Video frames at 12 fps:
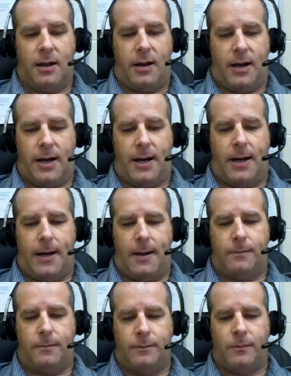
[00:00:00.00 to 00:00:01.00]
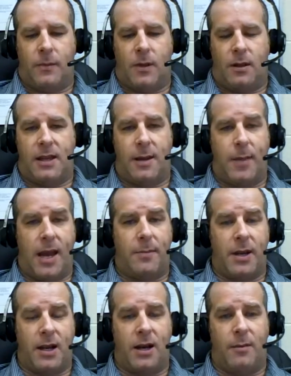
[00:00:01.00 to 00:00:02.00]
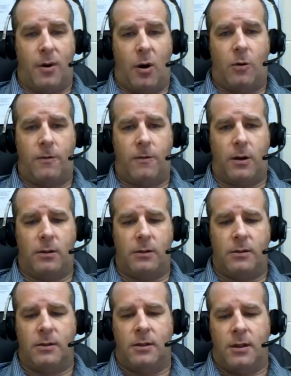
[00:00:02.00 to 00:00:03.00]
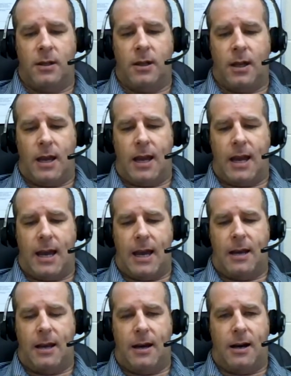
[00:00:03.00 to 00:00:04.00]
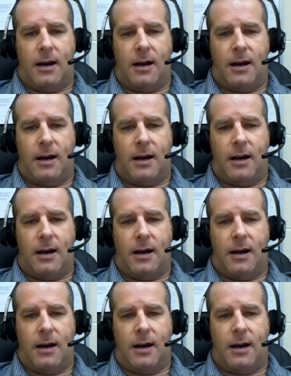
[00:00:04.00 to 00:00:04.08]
Um, they may become oval and